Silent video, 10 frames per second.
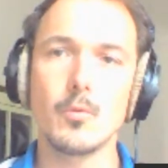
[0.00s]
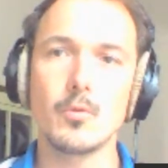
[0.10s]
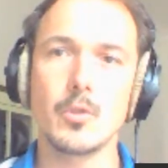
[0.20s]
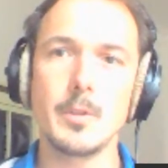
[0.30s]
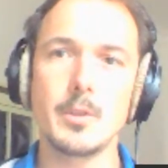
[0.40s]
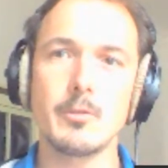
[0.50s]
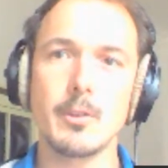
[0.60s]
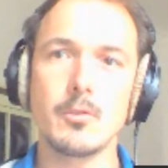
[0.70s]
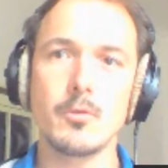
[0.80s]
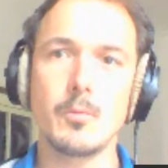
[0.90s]
shall we try
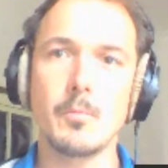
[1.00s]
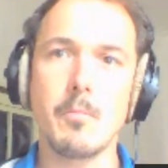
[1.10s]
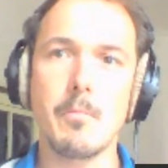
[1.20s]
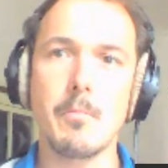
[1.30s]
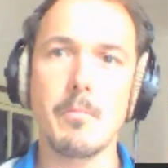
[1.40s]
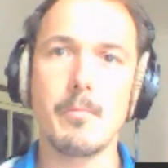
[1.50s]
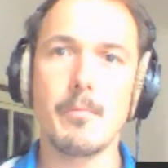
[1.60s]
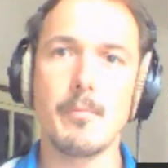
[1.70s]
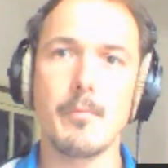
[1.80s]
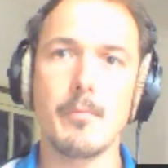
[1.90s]
to
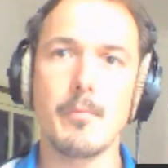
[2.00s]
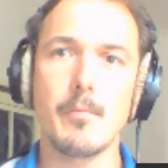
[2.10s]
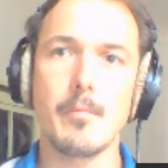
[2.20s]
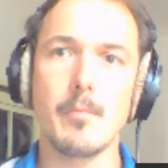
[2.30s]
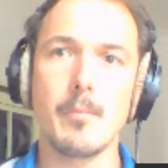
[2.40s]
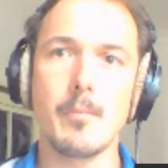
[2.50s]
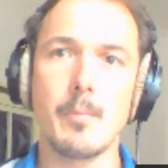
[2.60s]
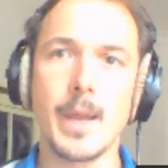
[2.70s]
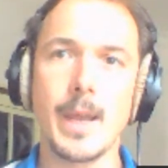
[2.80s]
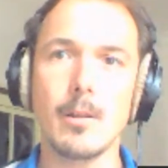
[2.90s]

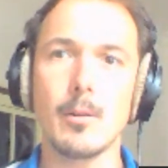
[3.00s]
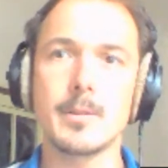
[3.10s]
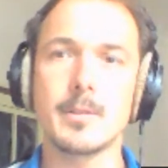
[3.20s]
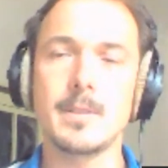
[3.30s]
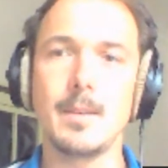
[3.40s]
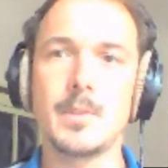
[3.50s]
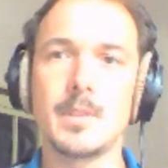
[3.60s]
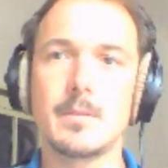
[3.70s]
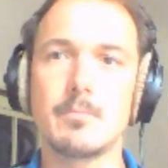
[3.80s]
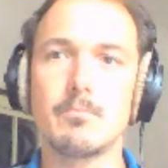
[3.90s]
mail all the
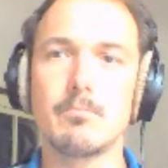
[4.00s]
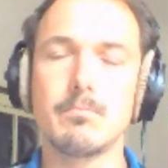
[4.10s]
teams